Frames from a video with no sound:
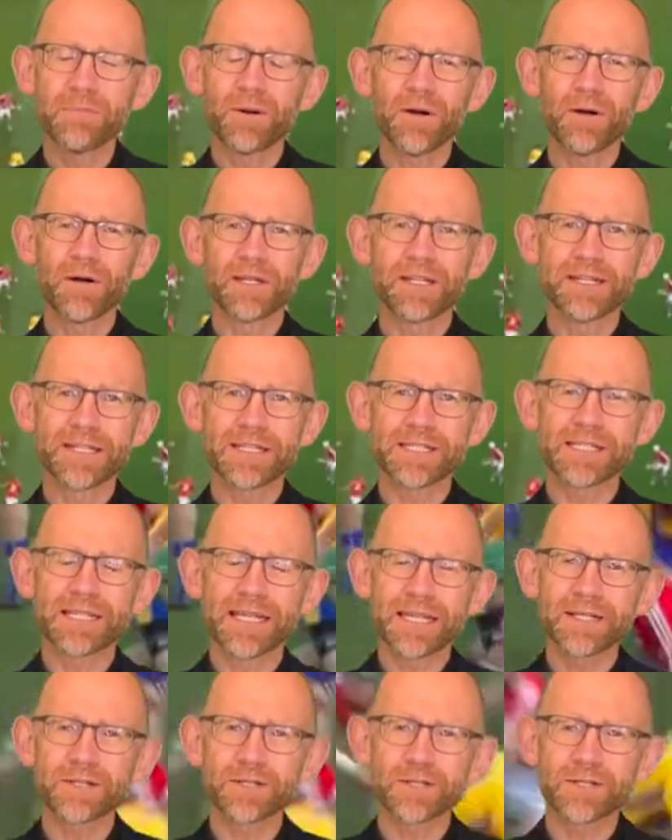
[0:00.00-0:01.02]
Paul in his
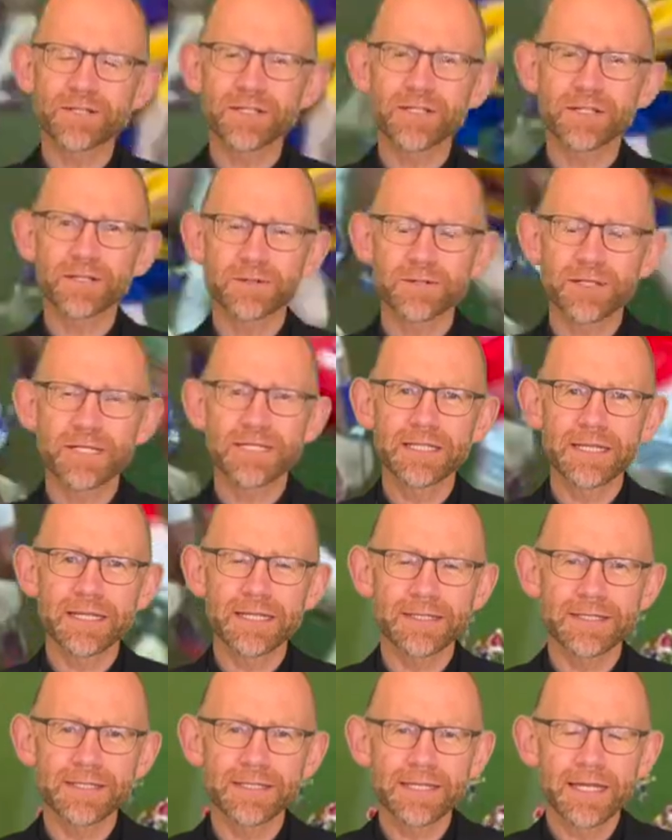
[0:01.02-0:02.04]
letter to the
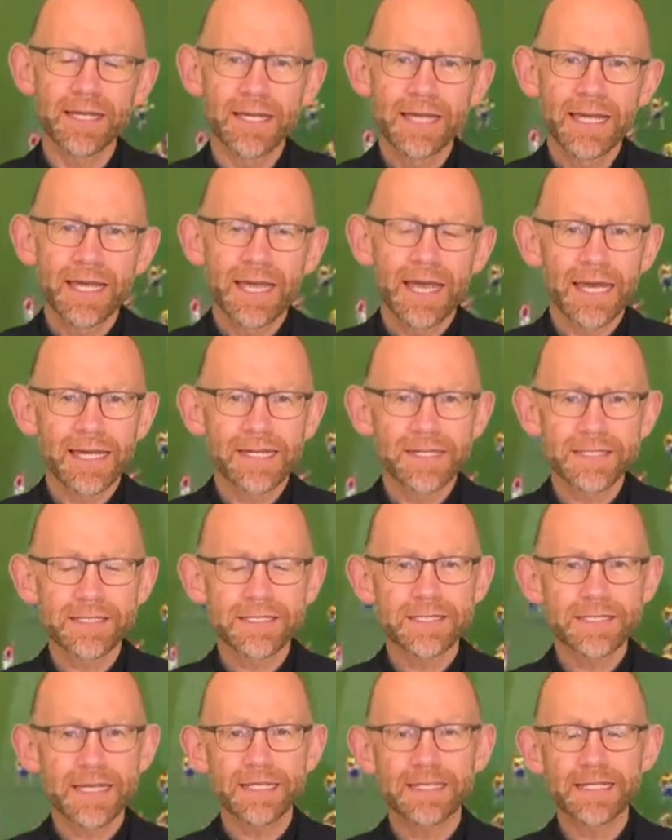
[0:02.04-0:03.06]
Corinthians, and it's the
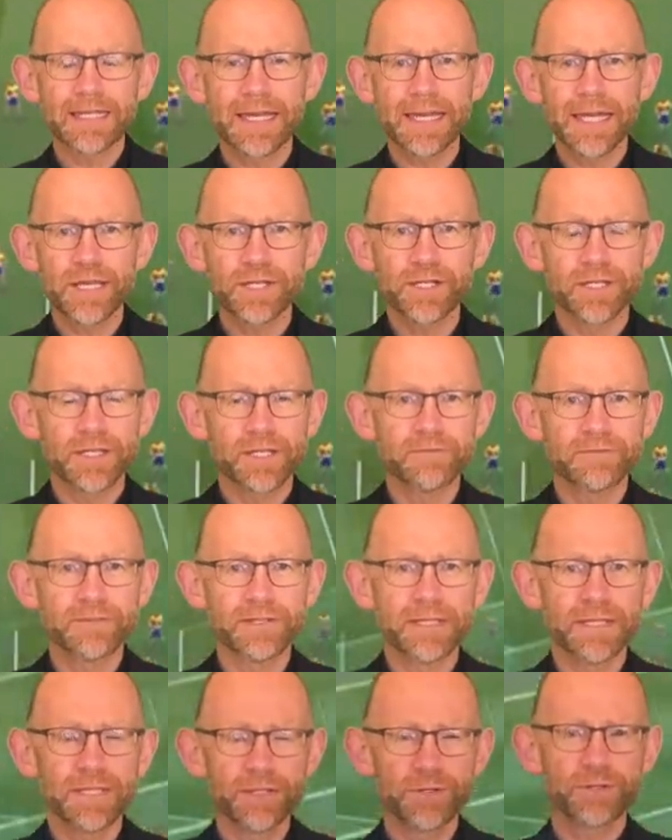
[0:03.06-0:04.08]
dedication of an
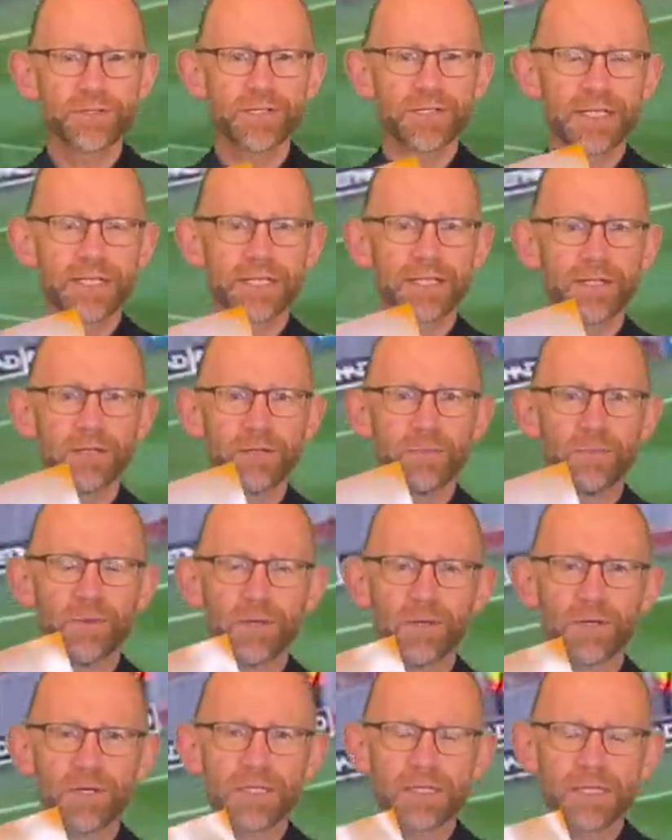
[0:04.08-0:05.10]
interesting new
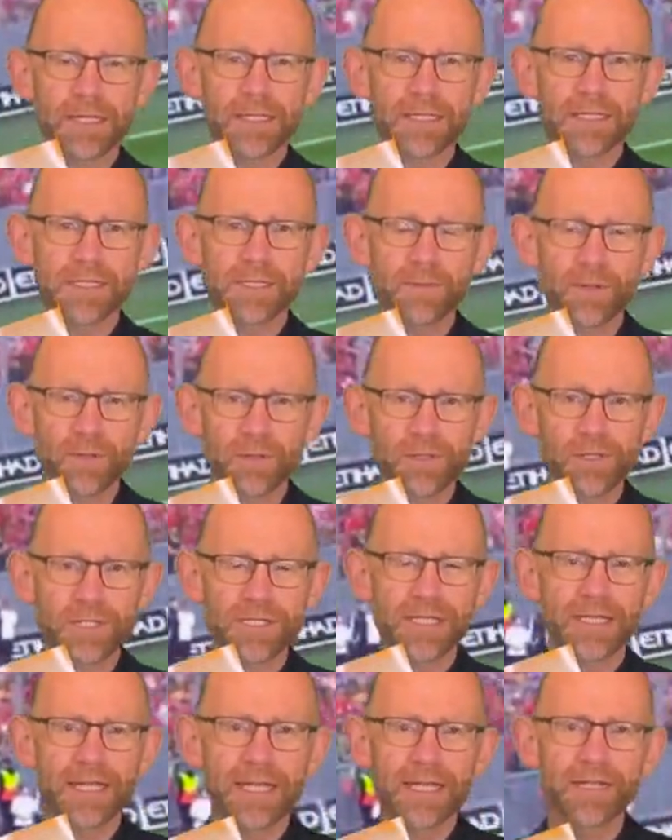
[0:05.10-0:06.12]
book that explores
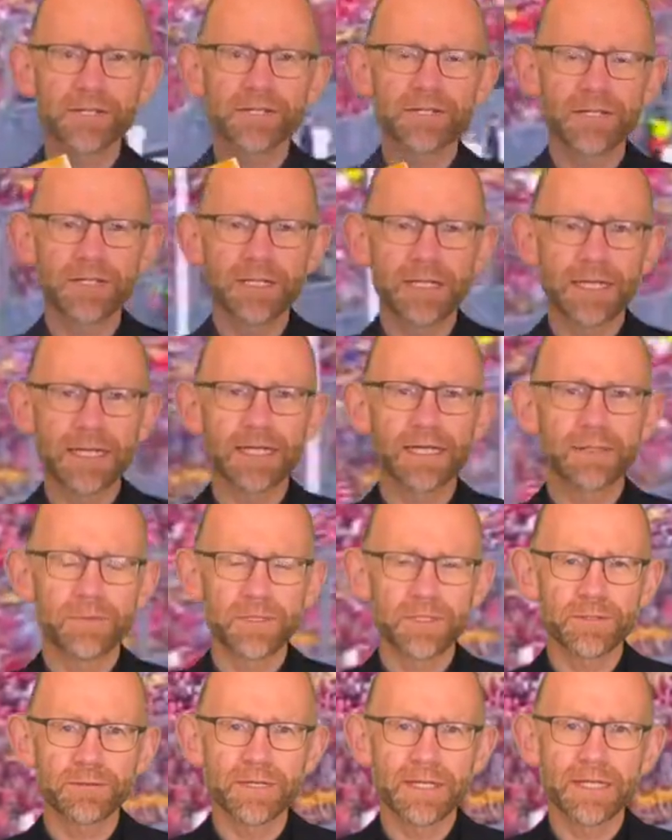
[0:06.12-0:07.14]
the interlink
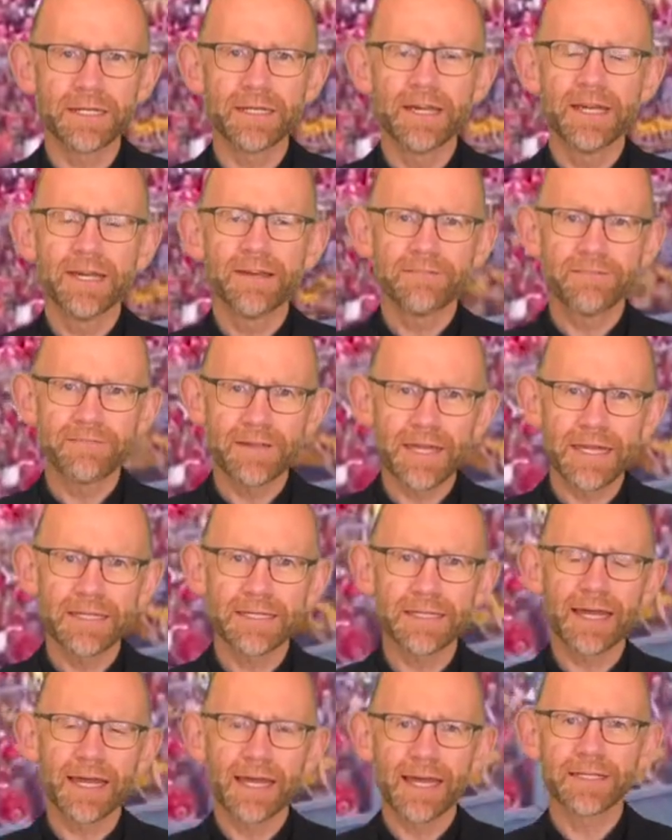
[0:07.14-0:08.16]
between faith
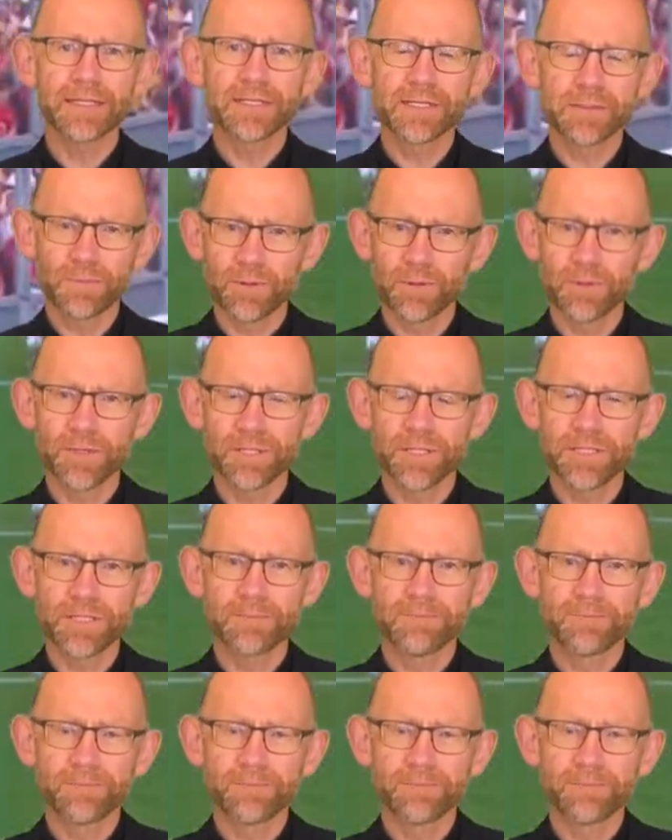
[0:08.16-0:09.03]
and sport.